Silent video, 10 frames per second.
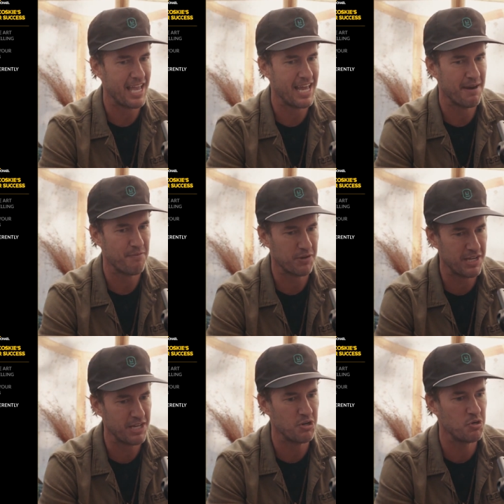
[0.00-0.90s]
and I
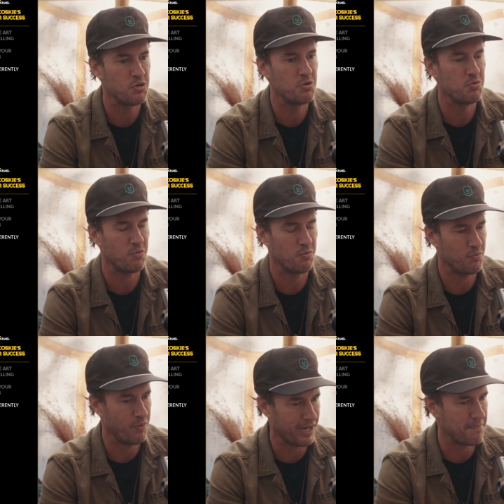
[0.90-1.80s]
forget who
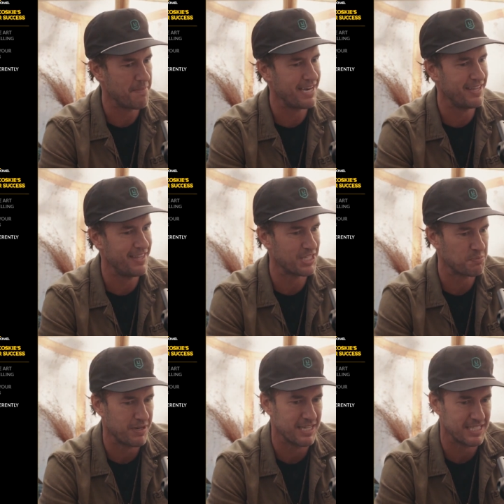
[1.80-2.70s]
recommended
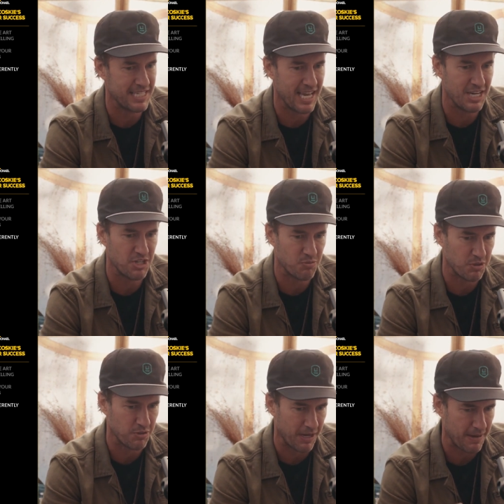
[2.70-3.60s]
this, but instead, just
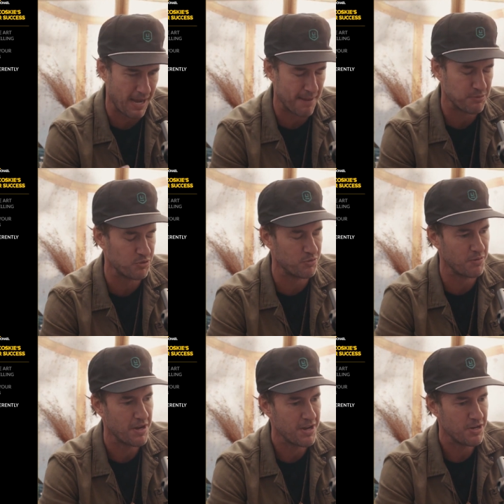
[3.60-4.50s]
with like
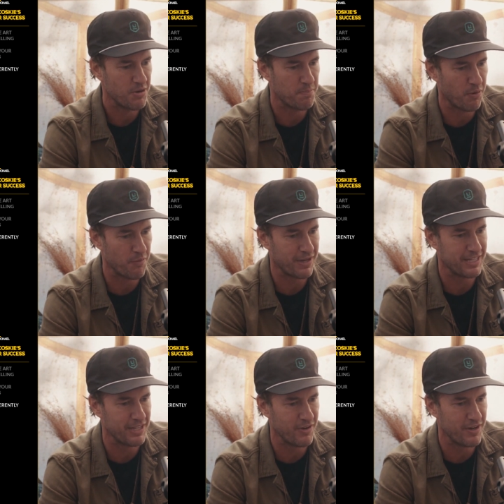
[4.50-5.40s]
absolute, you know, perfect
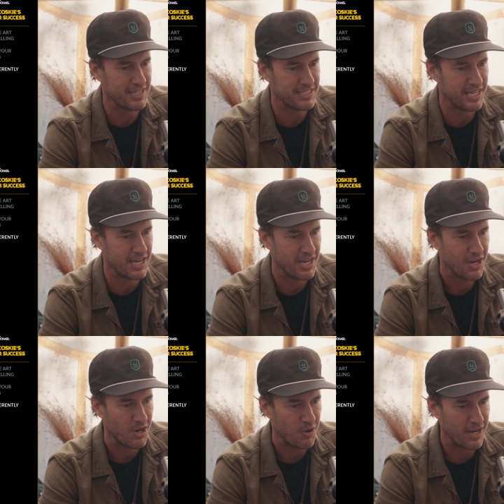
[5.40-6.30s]
clarity, said
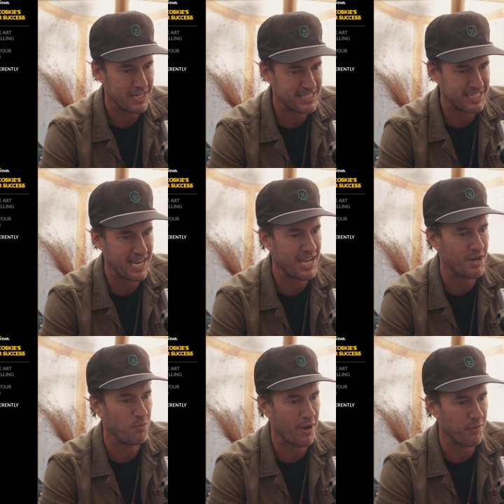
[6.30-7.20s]

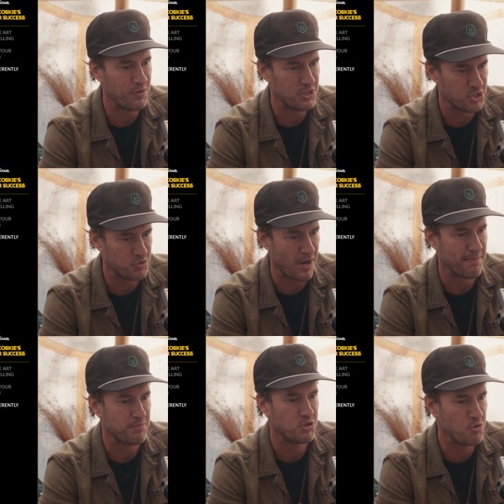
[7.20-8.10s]
Instead, why don't we just
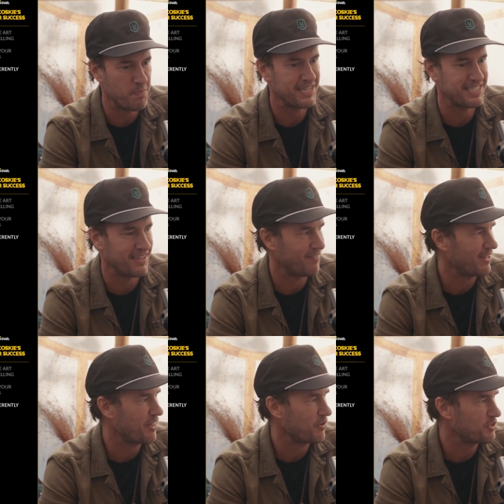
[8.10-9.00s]
strap two pieces of
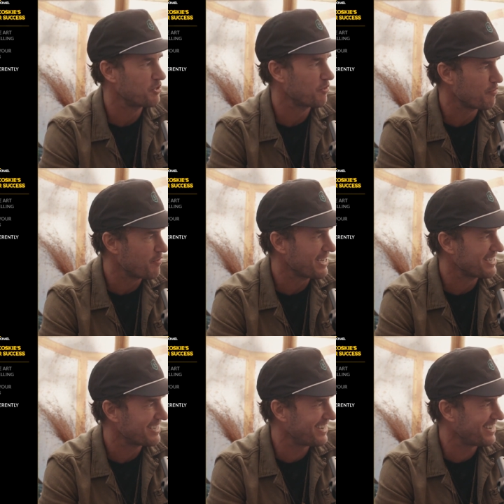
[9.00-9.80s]
leather to your feet,